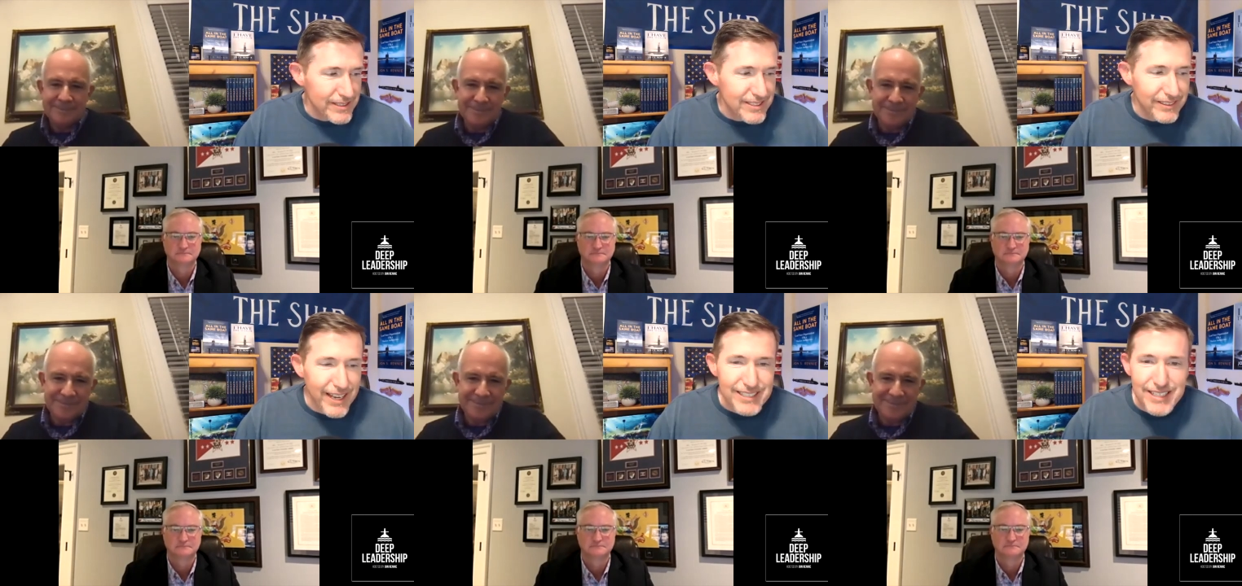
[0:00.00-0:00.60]
Speaker 1: Until
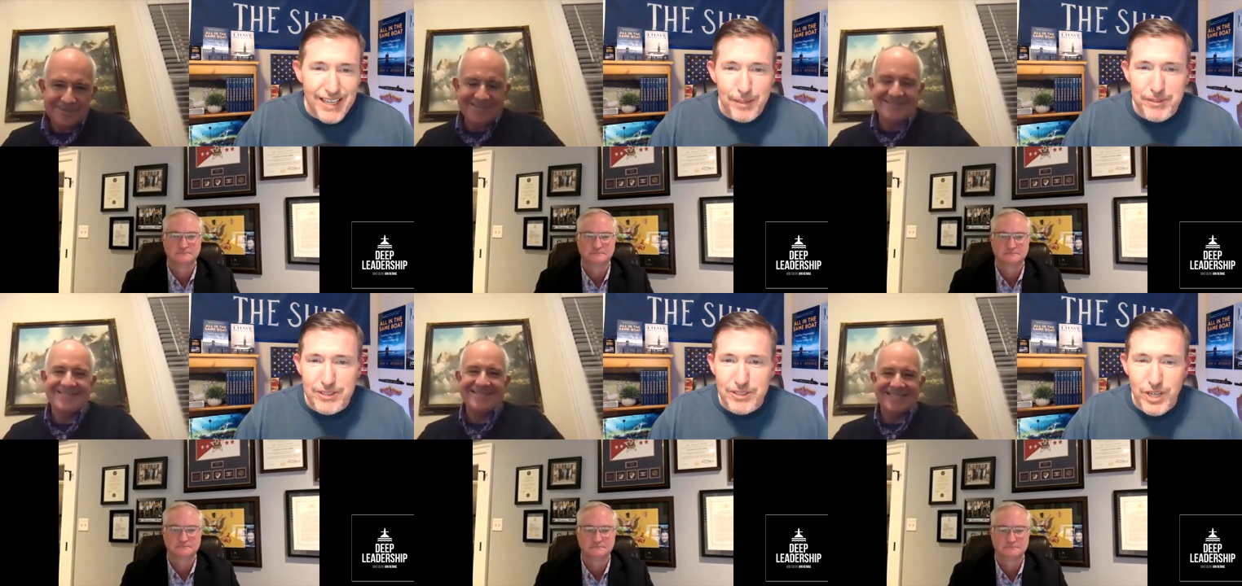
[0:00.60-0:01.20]
next time,
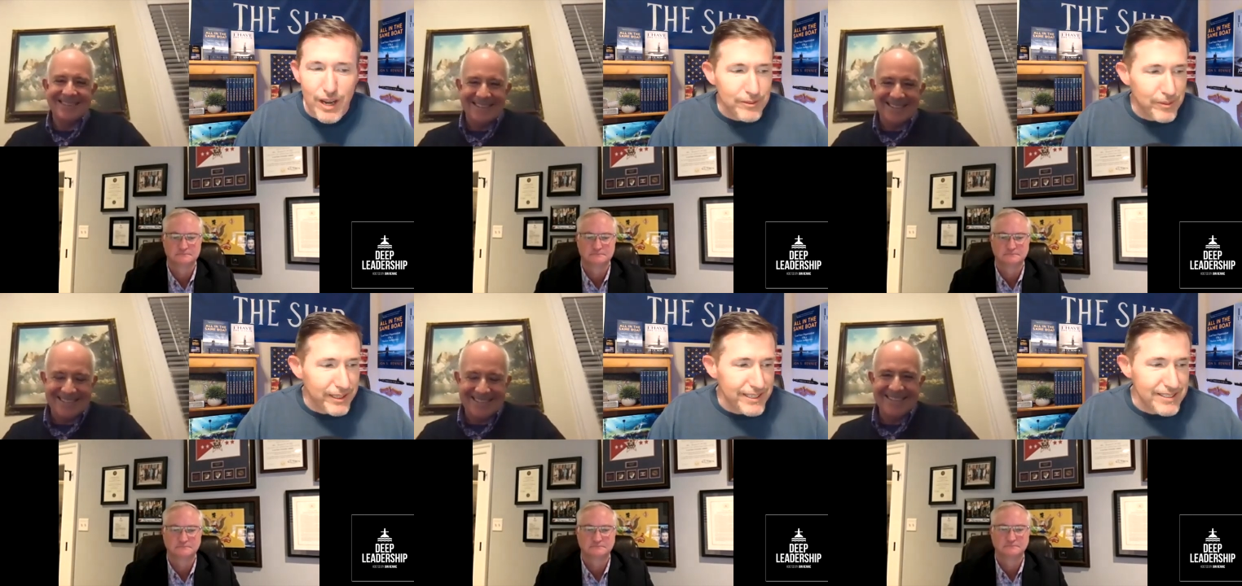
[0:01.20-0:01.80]
this is Jon
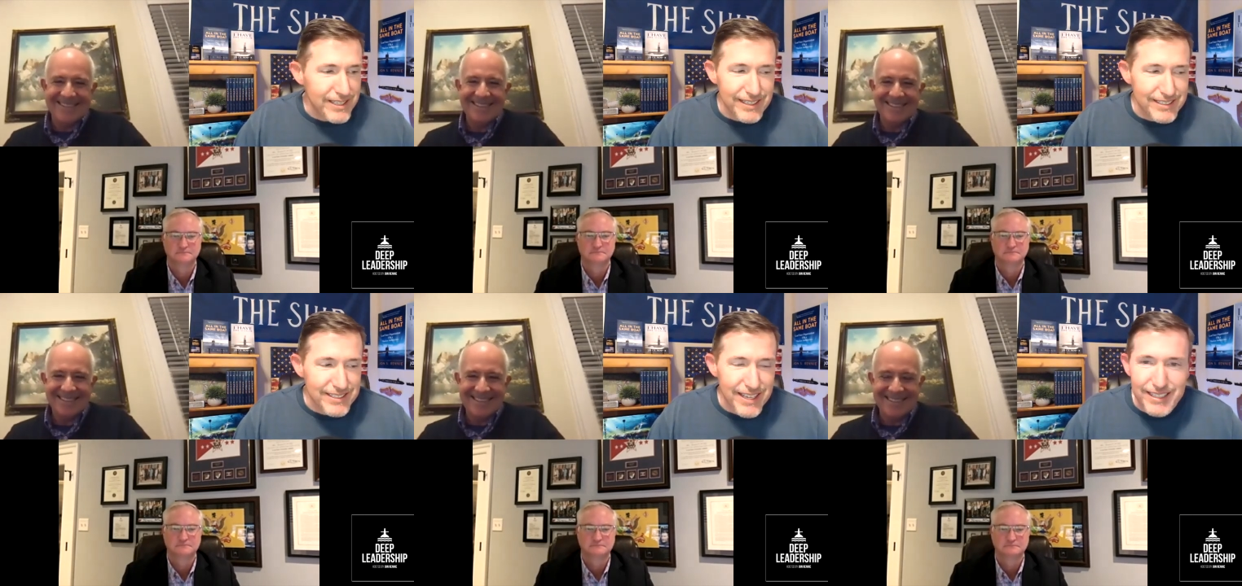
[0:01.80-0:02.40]
Rennie
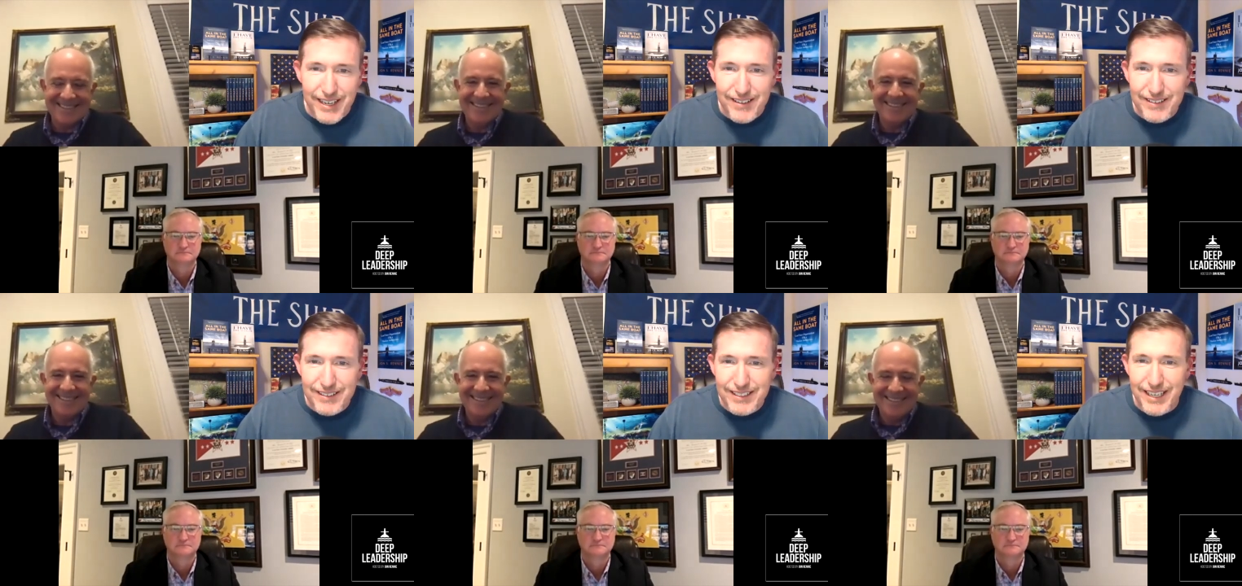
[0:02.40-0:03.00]
saying take
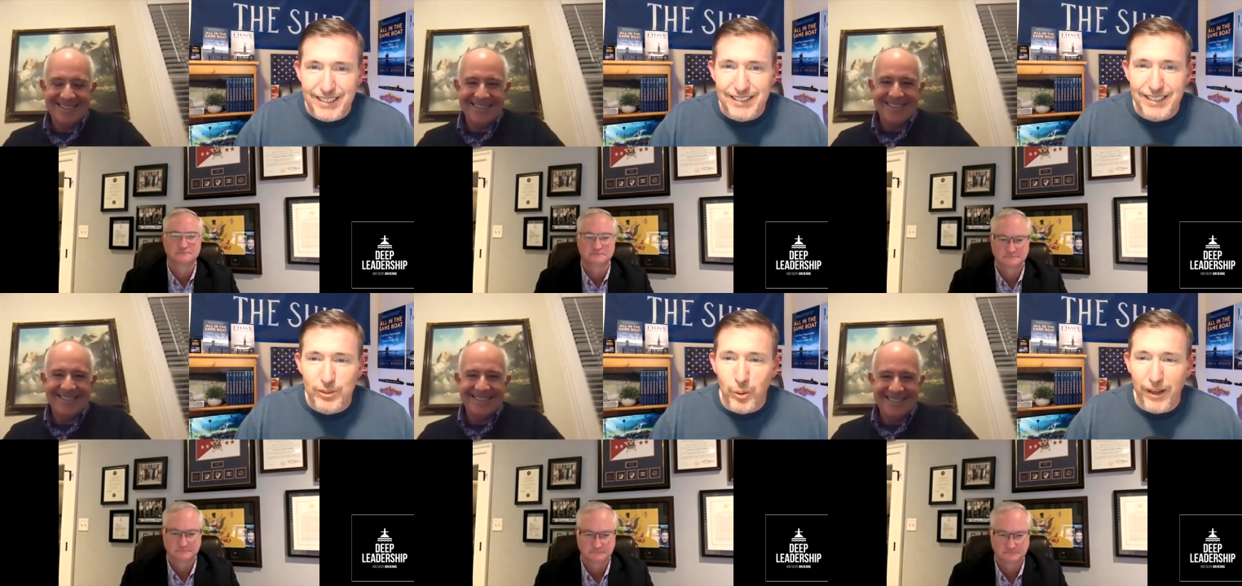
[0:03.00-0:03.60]
care and
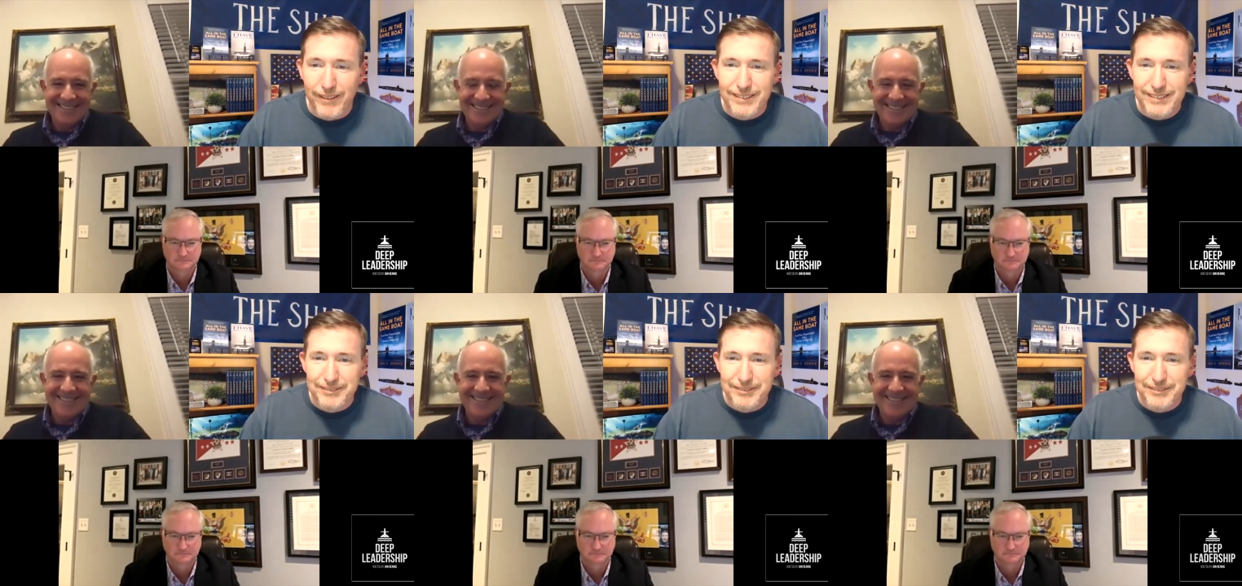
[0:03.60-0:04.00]
lead well.